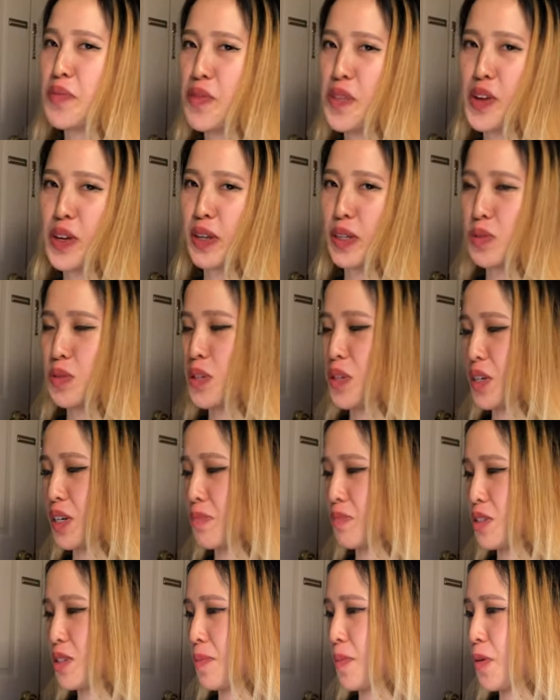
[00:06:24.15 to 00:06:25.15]
things when it
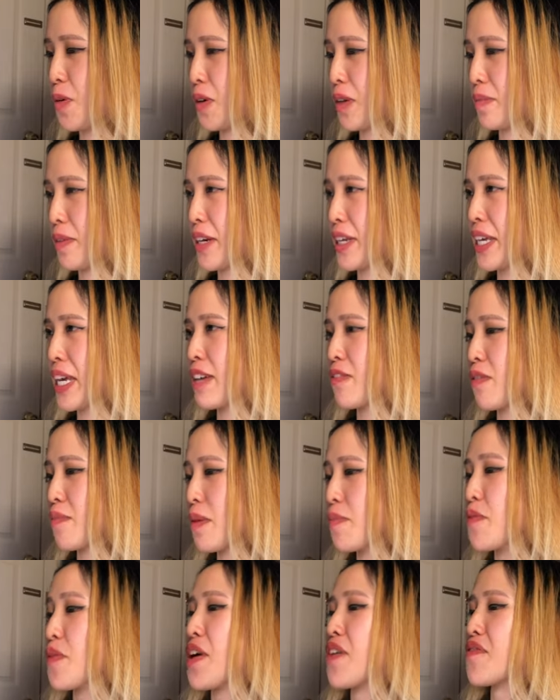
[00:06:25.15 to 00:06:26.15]
comes to Pokemon. I can't
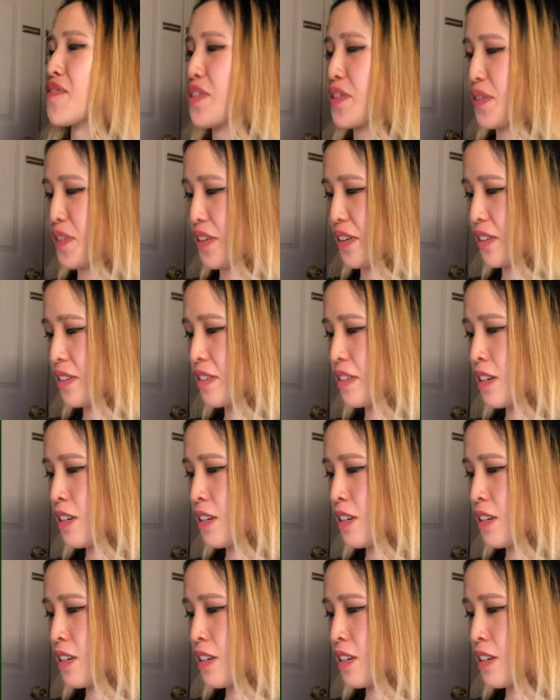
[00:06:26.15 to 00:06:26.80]
remember everything.